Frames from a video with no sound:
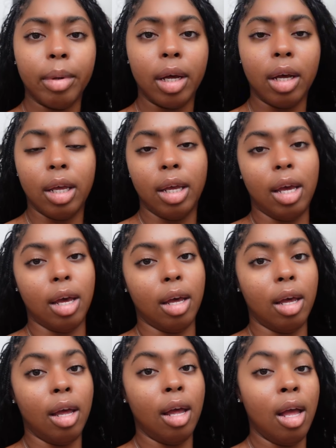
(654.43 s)
But
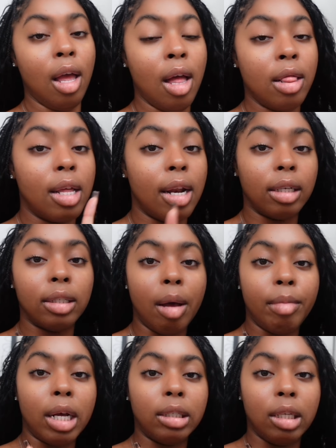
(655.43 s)
yeah, the next
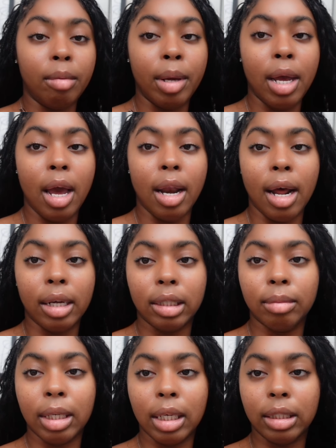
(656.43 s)
time y'all see me, nine
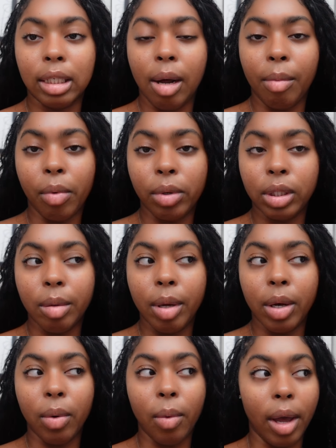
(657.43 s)
times out of ten, I'm going to
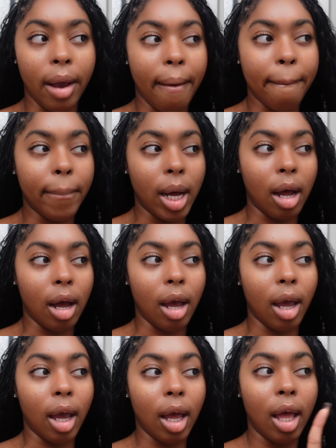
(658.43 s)
be doing
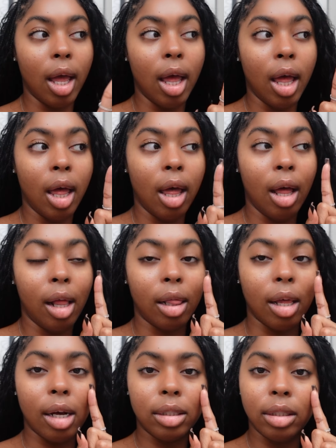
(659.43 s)
my
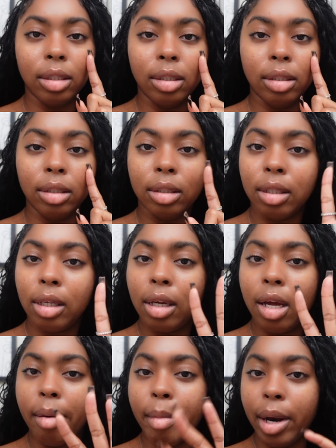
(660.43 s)
lashes,
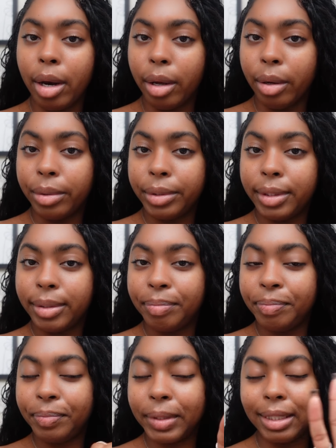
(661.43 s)
and my nails.
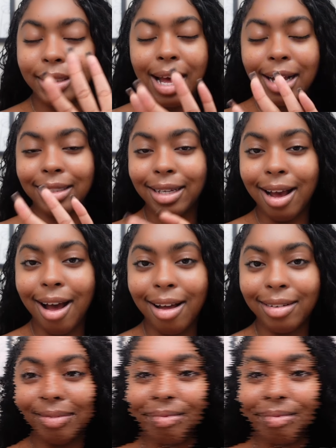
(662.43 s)
So I'll see y'all.